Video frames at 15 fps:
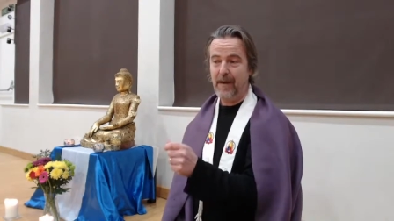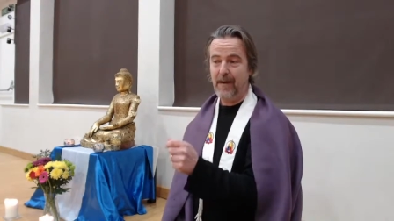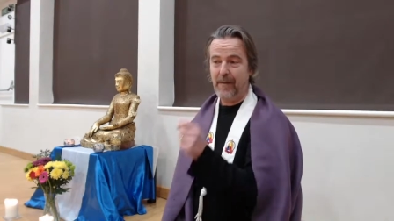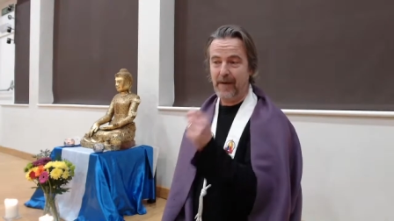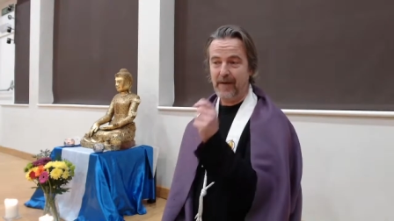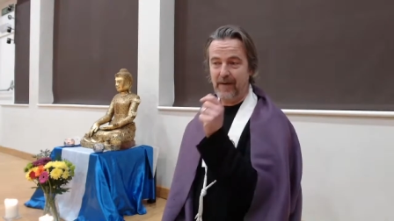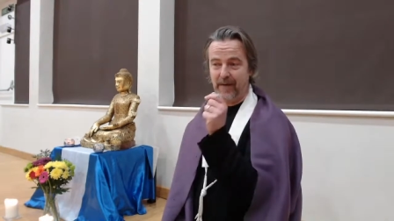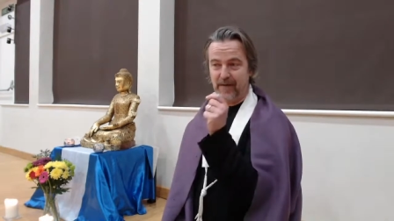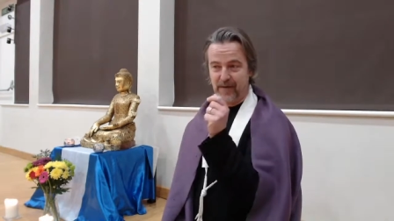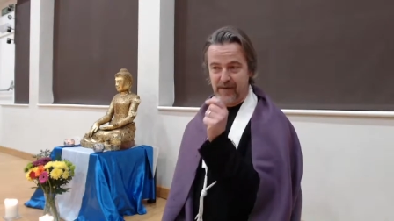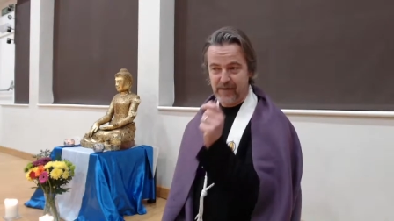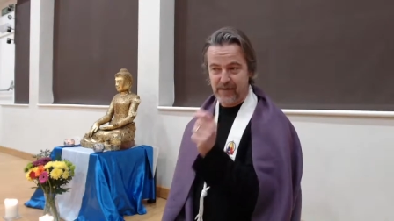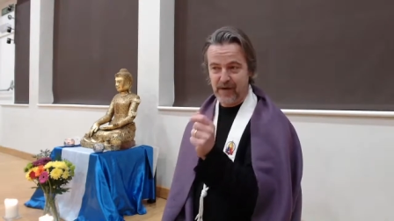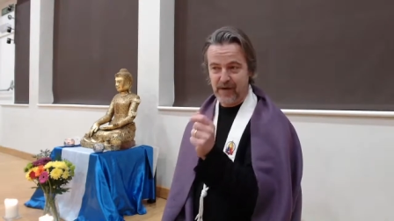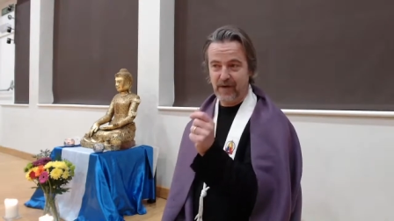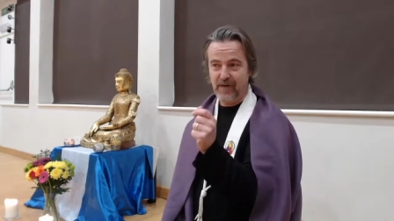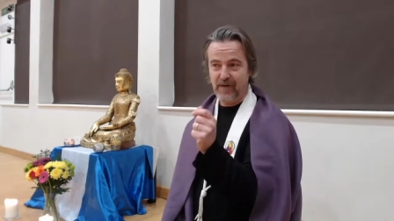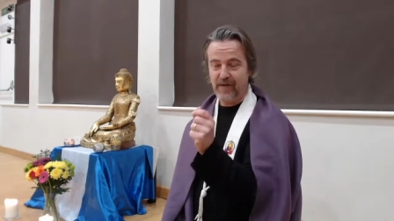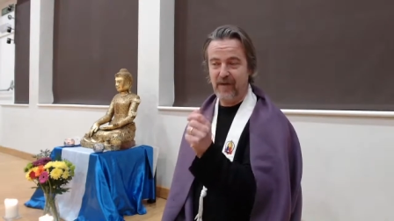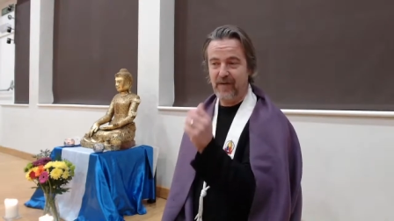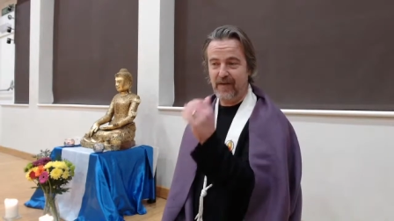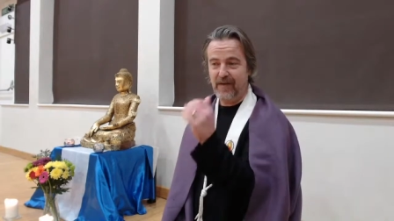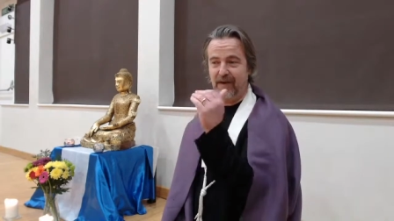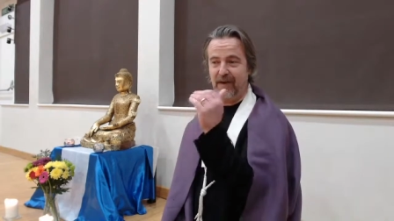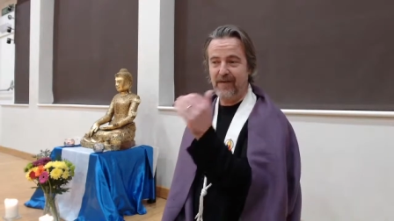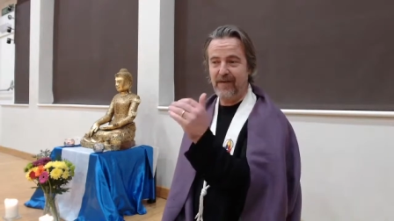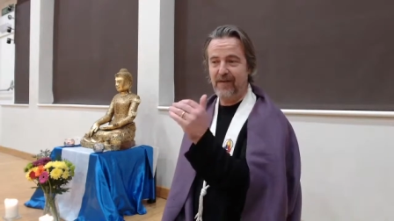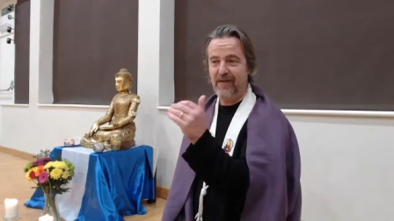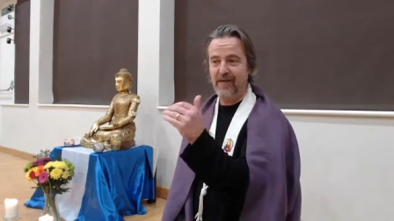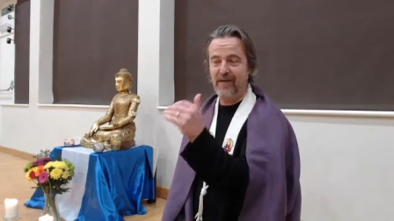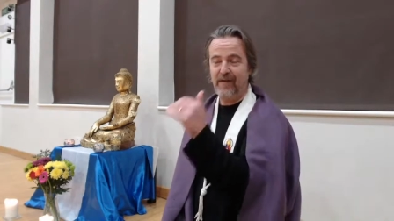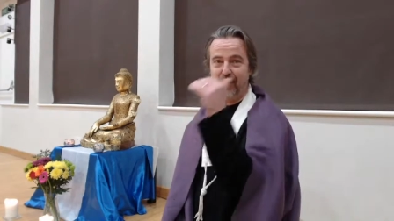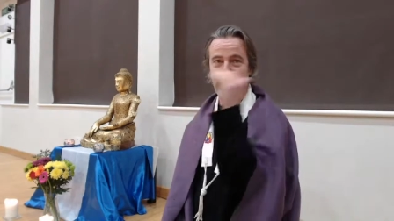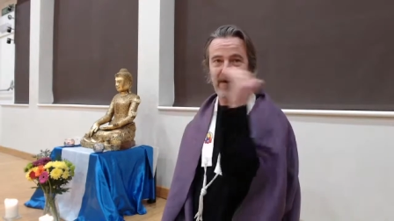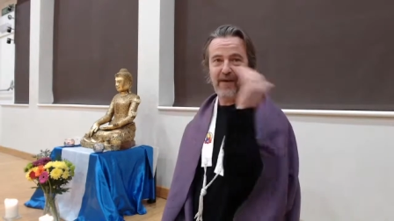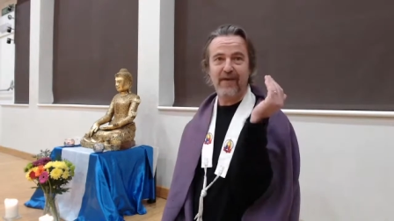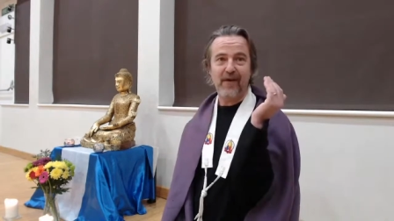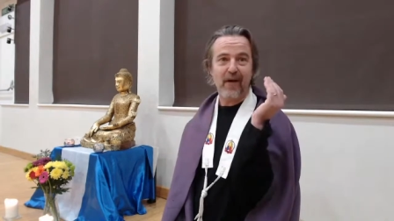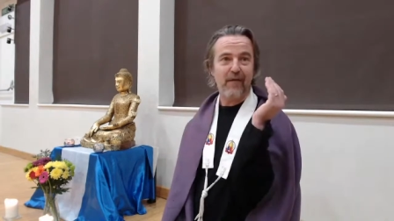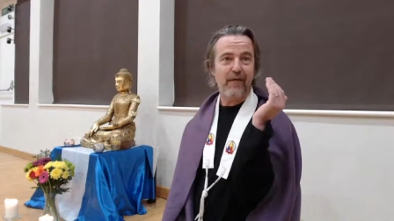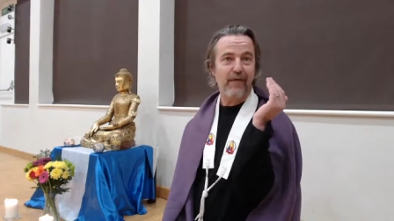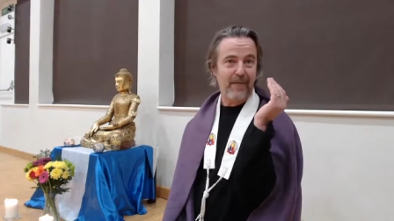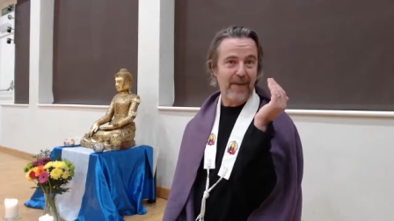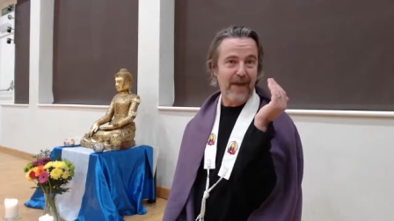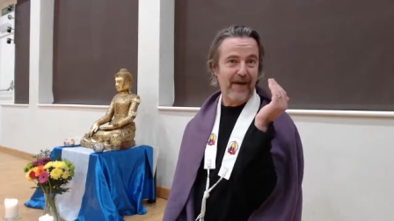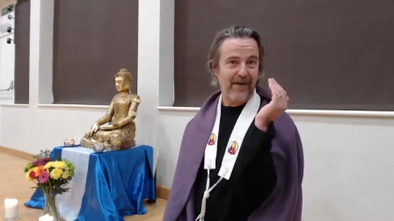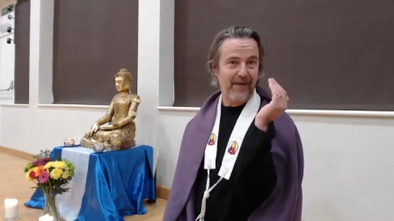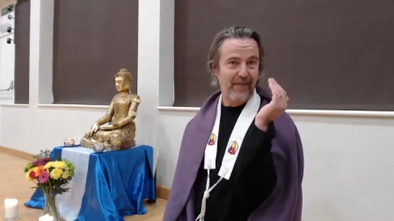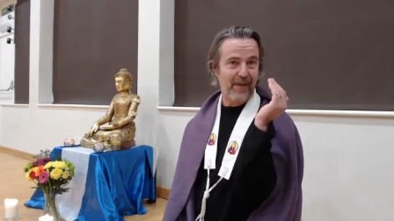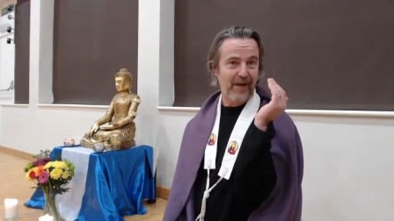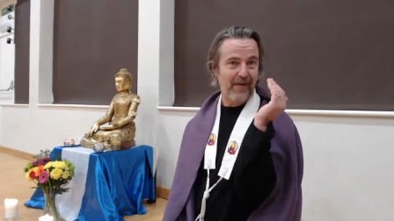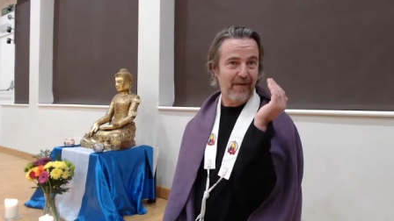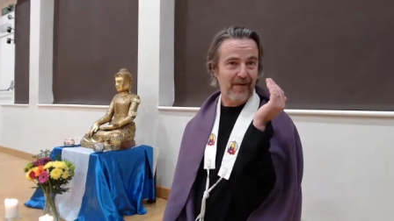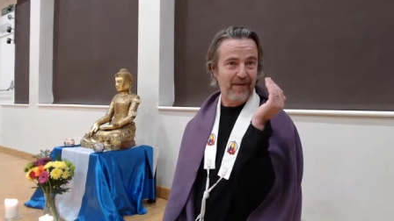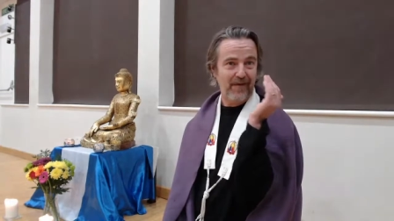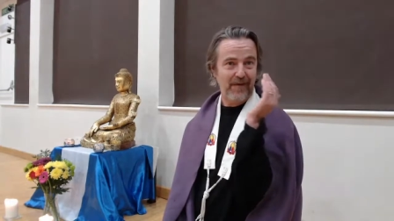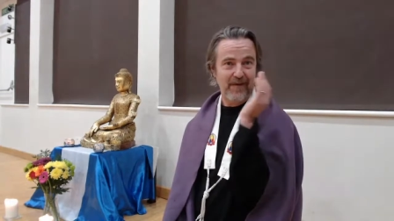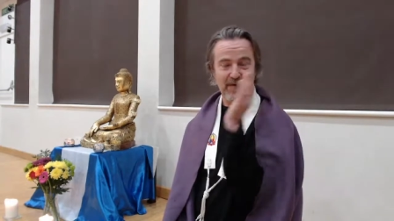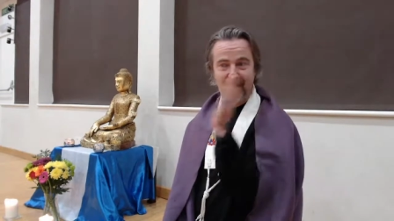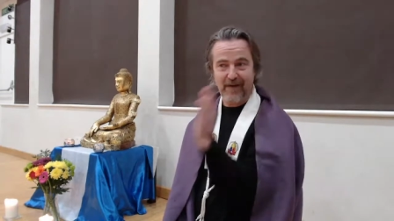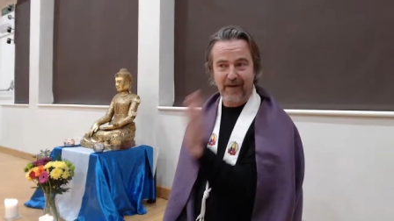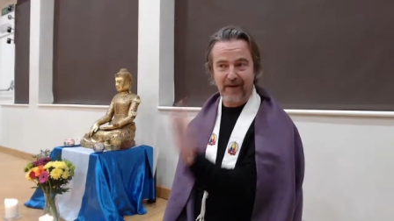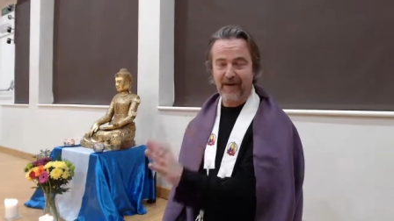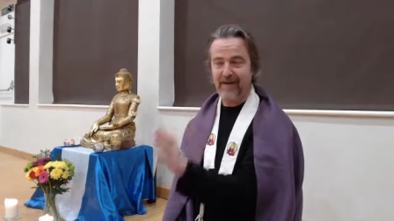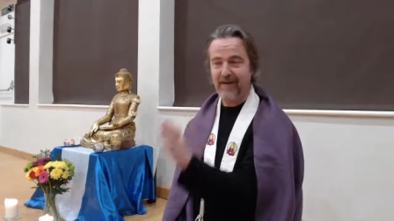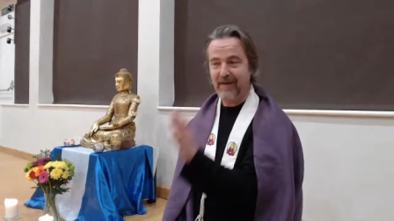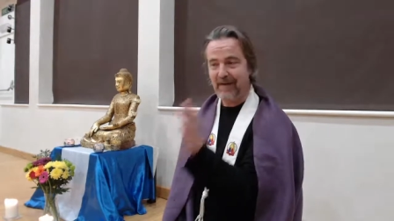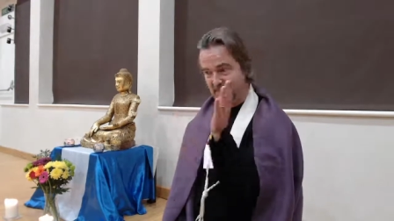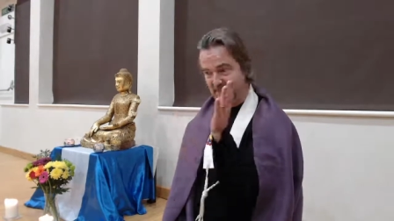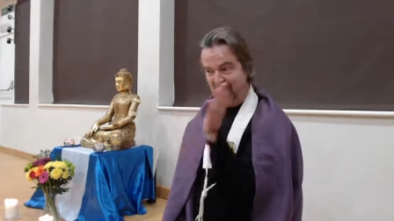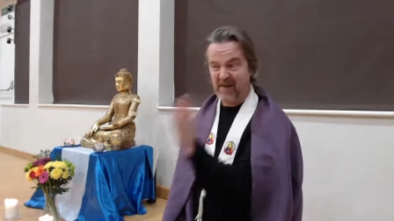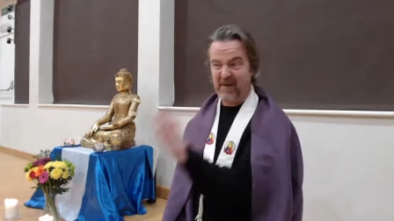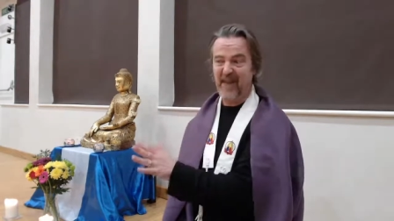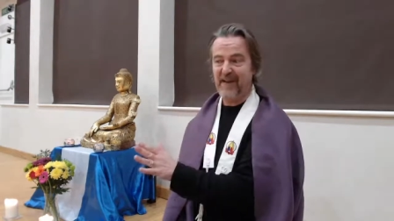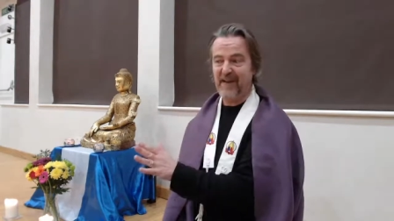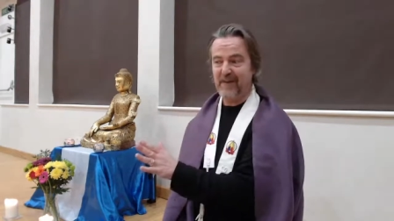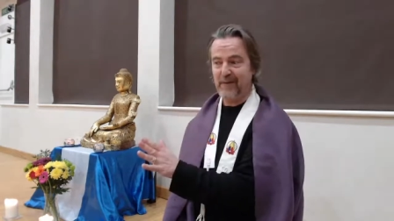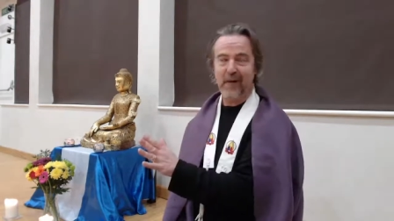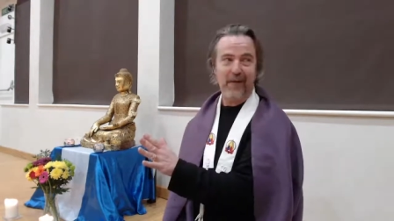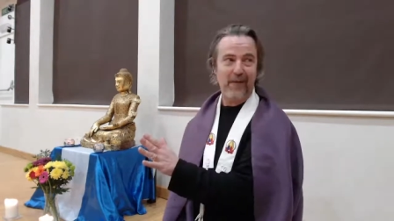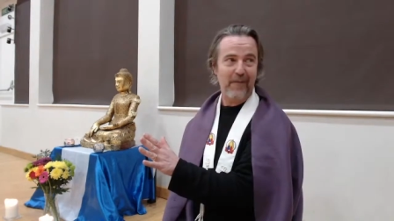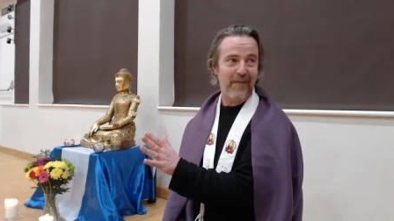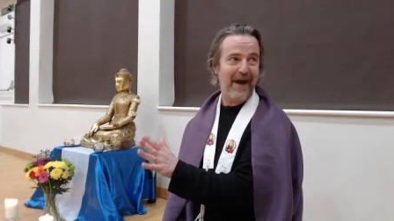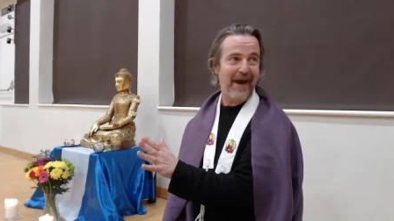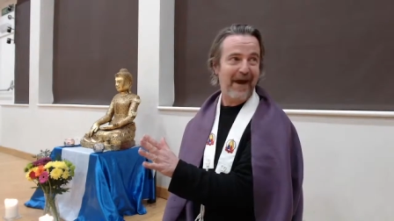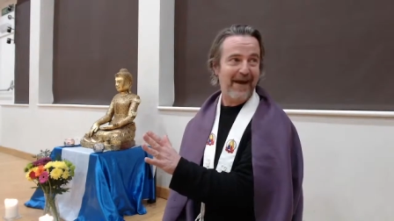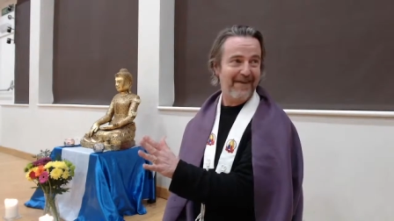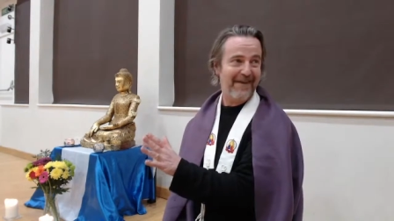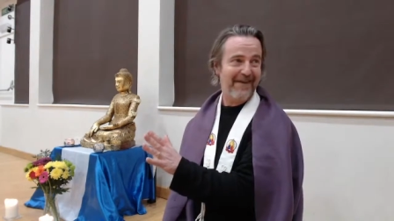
But it doesn't judge in the sense of splitting off from that experience and just going, well, that's wrong and bad.